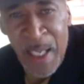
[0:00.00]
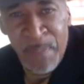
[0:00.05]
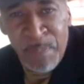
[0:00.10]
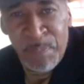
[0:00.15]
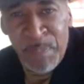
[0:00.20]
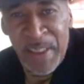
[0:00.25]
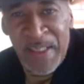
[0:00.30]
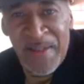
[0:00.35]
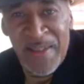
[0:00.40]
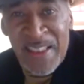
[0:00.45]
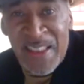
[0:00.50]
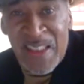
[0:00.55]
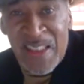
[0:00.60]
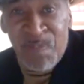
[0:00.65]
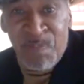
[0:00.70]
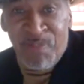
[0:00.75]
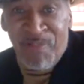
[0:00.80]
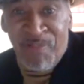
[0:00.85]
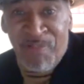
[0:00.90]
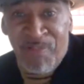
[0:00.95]
be the
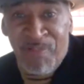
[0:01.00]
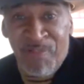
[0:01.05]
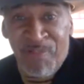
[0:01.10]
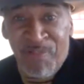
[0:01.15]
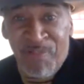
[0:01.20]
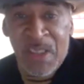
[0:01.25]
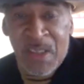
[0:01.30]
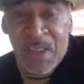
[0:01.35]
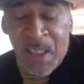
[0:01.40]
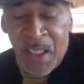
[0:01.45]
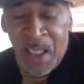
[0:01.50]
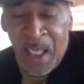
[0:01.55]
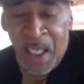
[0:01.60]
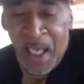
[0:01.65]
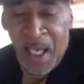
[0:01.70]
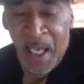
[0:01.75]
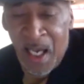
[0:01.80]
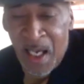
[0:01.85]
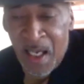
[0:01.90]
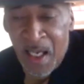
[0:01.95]
sprout
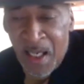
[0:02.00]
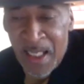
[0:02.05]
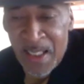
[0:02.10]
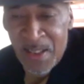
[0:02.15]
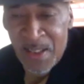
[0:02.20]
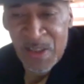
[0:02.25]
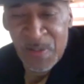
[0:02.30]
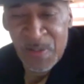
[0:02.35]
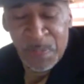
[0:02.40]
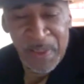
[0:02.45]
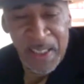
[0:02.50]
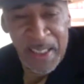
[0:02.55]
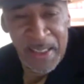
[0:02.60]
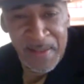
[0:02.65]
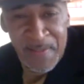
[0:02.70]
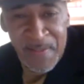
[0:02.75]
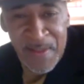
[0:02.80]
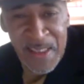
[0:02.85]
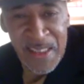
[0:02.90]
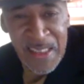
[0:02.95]
as she
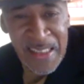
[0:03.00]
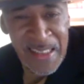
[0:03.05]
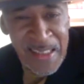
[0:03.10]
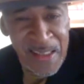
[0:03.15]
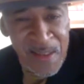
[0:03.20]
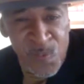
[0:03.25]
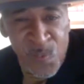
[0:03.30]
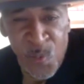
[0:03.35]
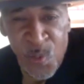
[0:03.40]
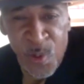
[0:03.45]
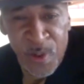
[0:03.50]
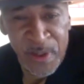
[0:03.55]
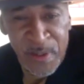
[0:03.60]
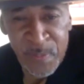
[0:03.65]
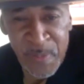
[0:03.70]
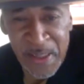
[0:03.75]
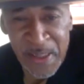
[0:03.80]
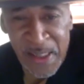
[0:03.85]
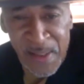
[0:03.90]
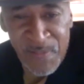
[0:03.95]
planted the seed and watered
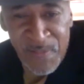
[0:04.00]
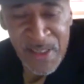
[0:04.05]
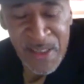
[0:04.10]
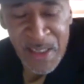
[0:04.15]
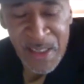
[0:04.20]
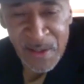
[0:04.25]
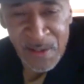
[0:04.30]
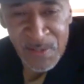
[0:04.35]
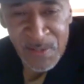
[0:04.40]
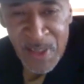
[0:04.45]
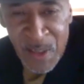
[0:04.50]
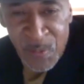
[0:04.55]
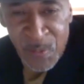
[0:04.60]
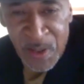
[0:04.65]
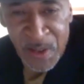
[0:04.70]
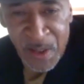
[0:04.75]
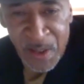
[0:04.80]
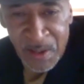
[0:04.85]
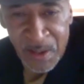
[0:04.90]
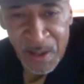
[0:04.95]
me every single day
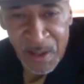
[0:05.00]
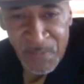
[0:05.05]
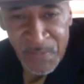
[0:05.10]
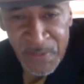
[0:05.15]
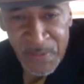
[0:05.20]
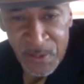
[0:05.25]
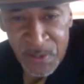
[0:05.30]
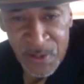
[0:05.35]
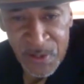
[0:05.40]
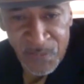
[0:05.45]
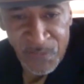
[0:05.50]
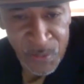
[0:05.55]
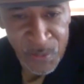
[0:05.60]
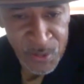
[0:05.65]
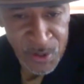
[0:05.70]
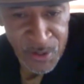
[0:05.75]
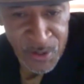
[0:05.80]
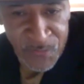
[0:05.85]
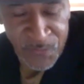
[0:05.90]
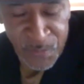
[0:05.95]
with her love and her
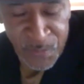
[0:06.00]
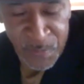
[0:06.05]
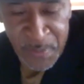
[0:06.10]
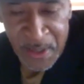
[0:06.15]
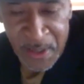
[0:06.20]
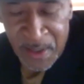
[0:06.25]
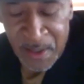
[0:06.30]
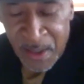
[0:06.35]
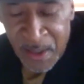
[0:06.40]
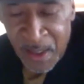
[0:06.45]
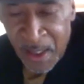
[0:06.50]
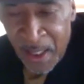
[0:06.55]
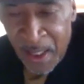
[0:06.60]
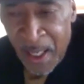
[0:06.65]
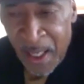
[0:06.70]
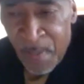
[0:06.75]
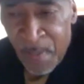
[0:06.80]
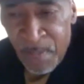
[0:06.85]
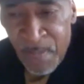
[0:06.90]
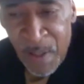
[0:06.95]
devotion for me.
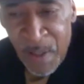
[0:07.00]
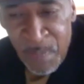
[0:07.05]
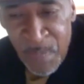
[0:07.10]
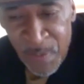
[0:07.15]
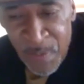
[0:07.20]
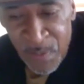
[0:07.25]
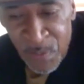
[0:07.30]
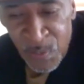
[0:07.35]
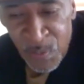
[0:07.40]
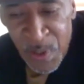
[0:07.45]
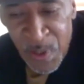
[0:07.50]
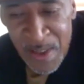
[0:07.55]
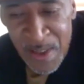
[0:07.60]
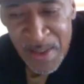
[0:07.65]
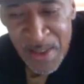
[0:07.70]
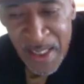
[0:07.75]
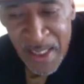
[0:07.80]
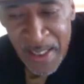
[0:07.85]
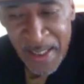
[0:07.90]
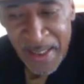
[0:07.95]
My mother,
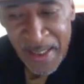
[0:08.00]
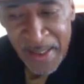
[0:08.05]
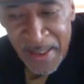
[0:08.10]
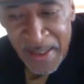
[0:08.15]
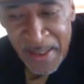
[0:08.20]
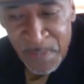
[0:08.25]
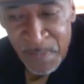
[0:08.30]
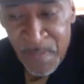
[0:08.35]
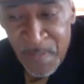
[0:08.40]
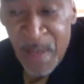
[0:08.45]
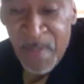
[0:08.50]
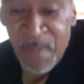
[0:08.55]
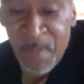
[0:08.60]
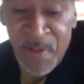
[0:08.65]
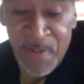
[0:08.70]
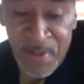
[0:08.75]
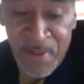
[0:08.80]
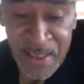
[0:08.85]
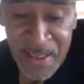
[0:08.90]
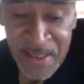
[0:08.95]

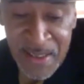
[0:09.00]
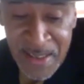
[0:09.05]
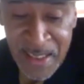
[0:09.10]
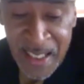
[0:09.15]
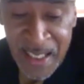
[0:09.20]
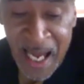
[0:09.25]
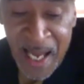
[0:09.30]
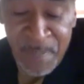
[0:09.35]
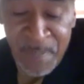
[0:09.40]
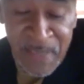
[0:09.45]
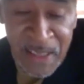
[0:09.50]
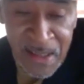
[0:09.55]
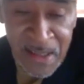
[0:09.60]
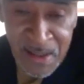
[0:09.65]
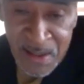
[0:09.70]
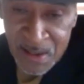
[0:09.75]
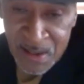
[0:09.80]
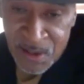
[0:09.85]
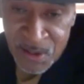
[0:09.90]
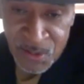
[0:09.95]
they say I'm the
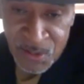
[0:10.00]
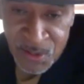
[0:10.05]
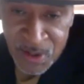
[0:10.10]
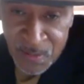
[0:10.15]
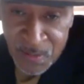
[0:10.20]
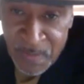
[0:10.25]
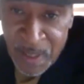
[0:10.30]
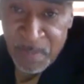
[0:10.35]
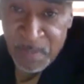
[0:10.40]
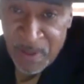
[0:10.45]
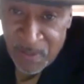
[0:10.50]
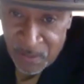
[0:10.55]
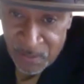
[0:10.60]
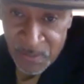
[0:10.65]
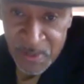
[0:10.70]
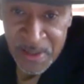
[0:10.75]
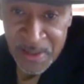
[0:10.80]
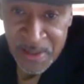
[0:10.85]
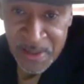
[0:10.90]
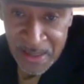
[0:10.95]
institution. My mother
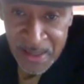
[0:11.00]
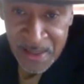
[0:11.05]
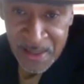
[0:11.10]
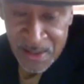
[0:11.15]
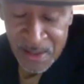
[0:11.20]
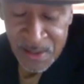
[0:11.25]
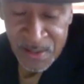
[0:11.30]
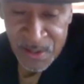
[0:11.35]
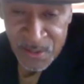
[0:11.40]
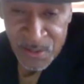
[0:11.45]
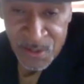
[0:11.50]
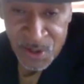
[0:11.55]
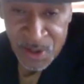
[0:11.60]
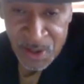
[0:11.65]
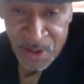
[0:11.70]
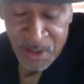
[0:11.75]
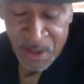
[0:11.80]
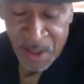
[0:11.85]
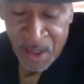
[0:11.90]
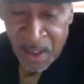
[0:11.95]
was the
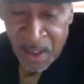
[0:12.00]
institution.